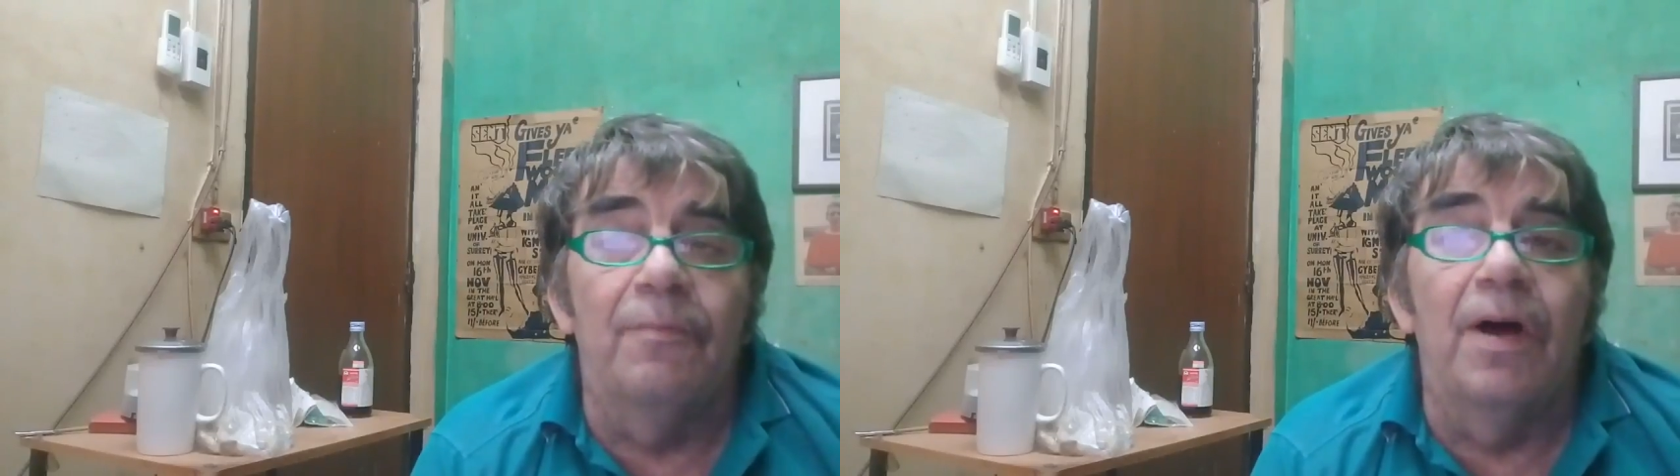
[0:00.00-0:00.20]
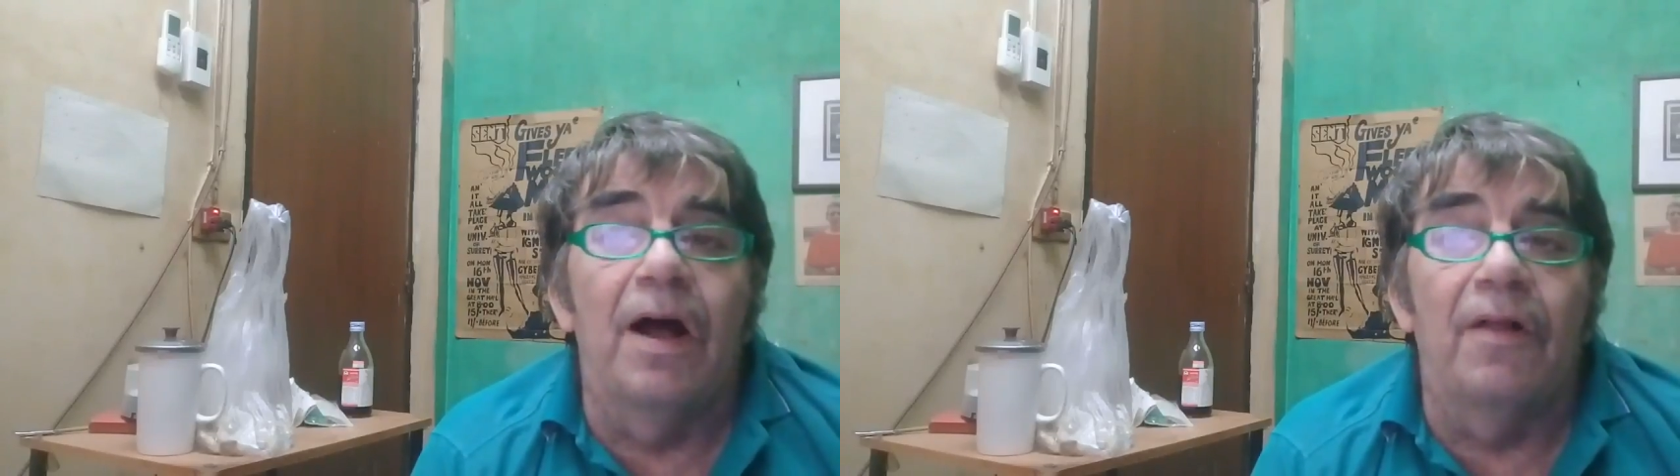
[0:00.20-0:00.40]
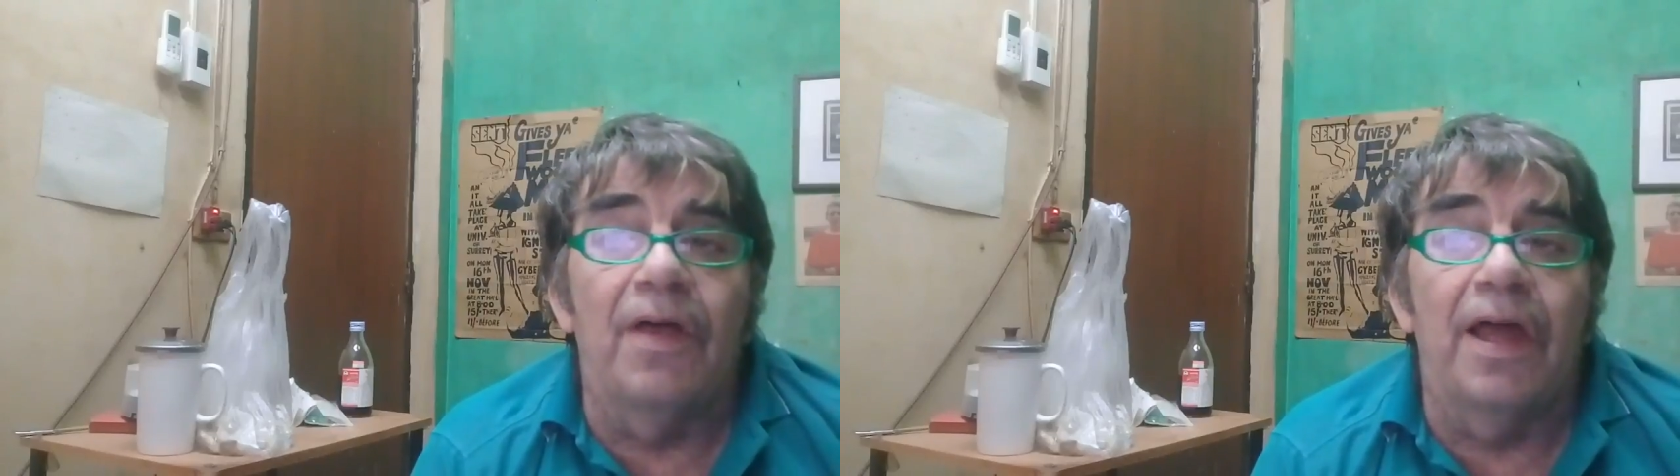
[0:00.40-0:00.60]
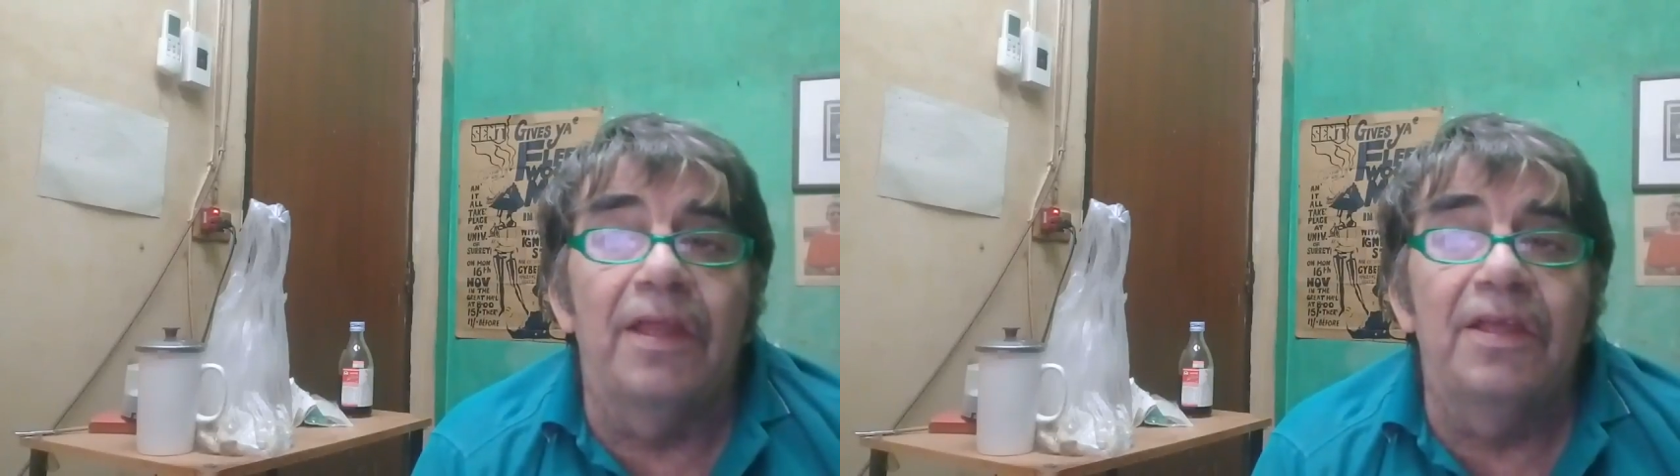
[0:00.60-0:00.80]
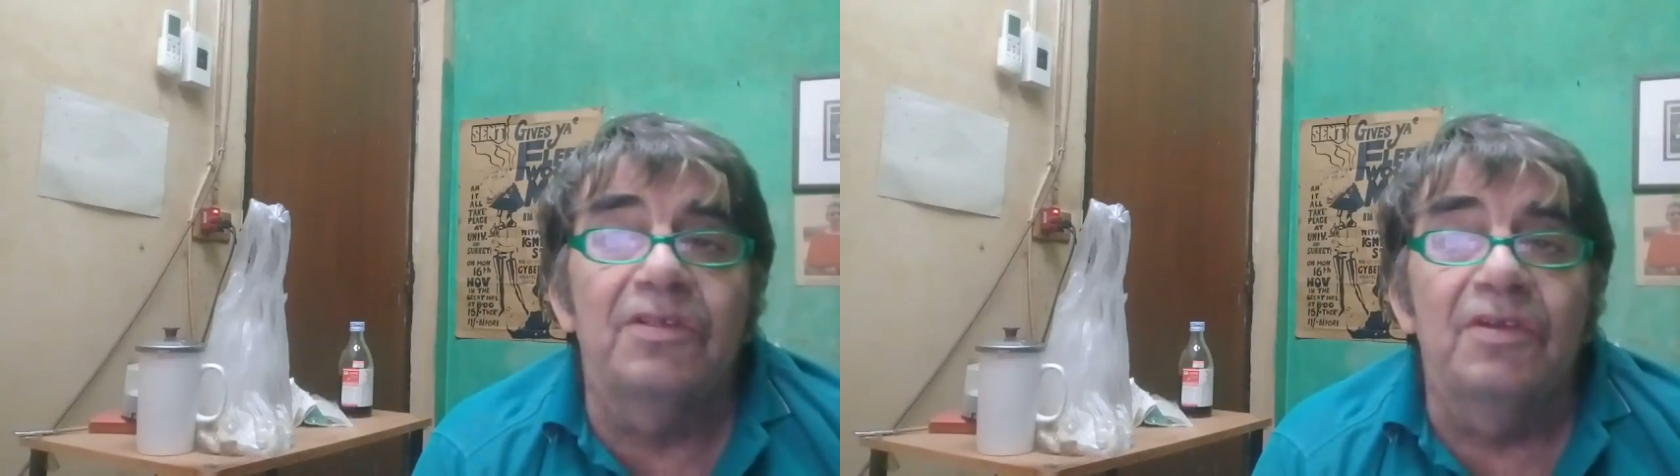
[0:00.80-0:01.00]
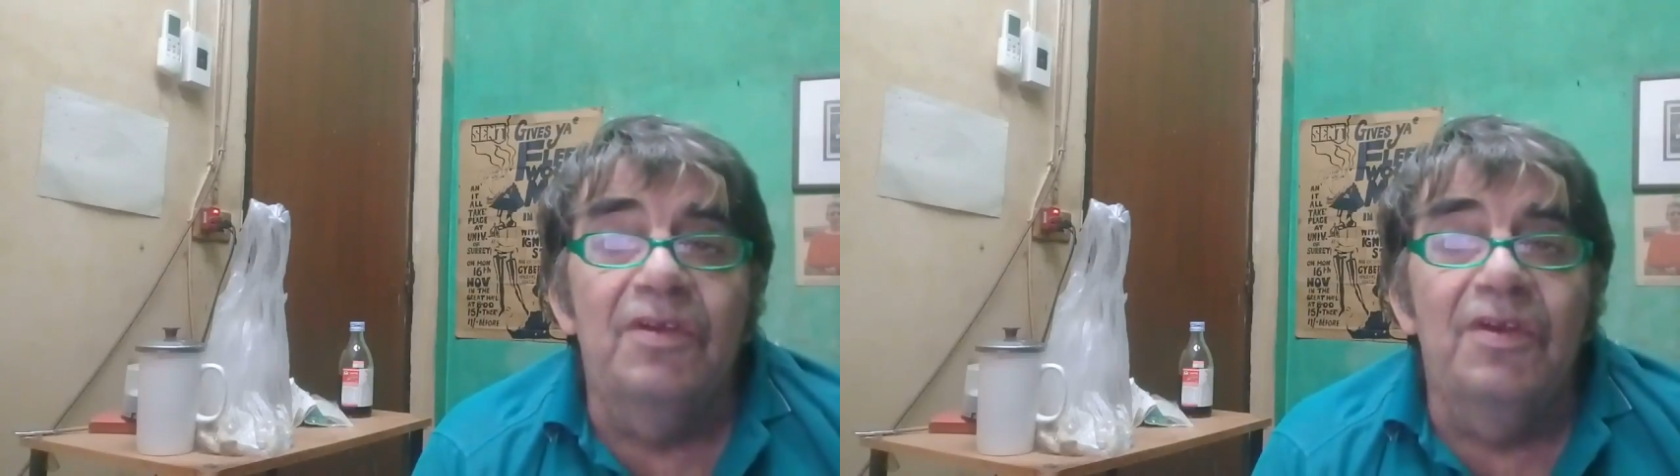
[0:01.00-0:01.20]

Mar that is,